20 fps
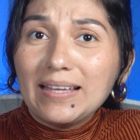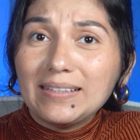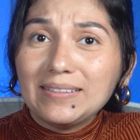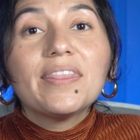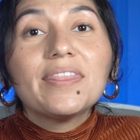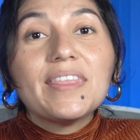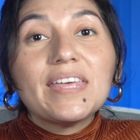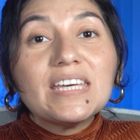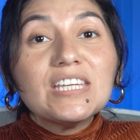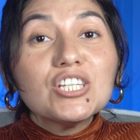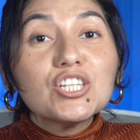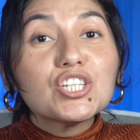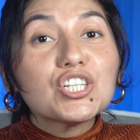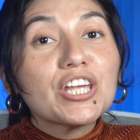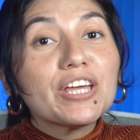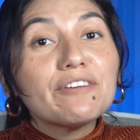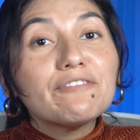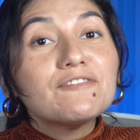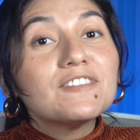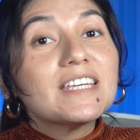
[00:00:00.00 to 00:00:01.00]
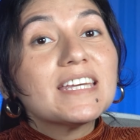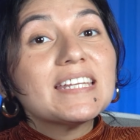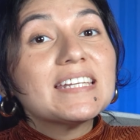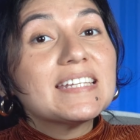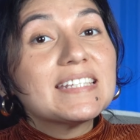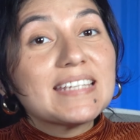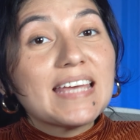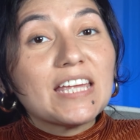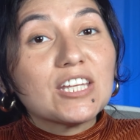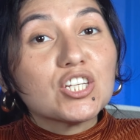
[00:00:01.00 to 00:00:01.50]
This shift in
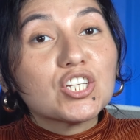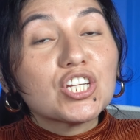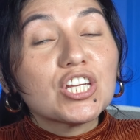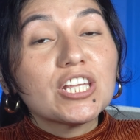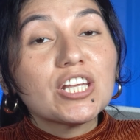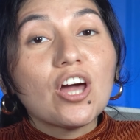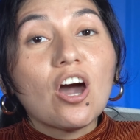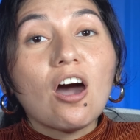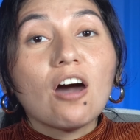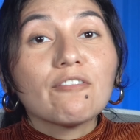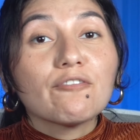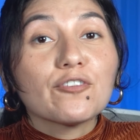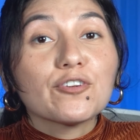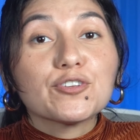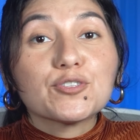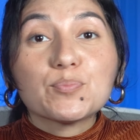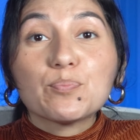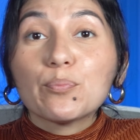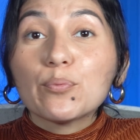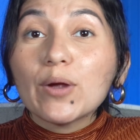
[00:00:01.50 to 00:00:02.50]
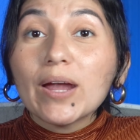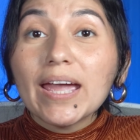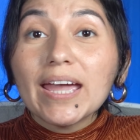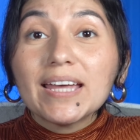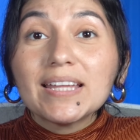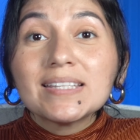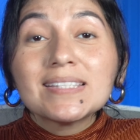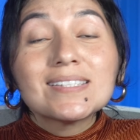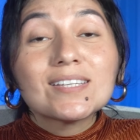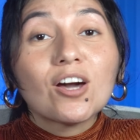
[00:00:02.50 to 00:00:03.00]
attention offers
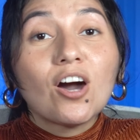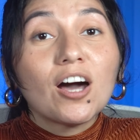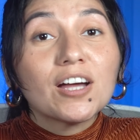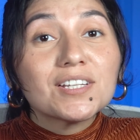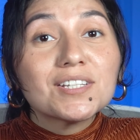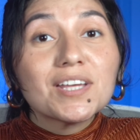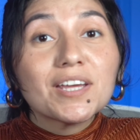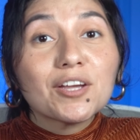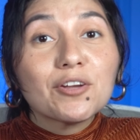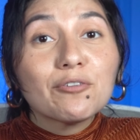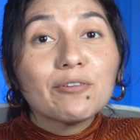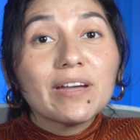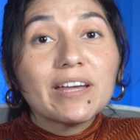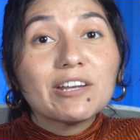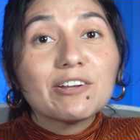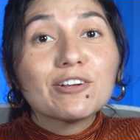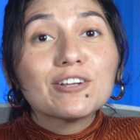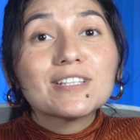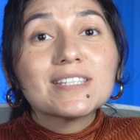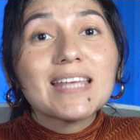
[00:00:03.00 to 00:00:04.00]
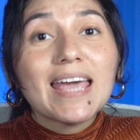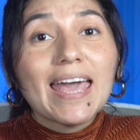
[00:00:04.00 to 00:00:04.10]
brands, content creators,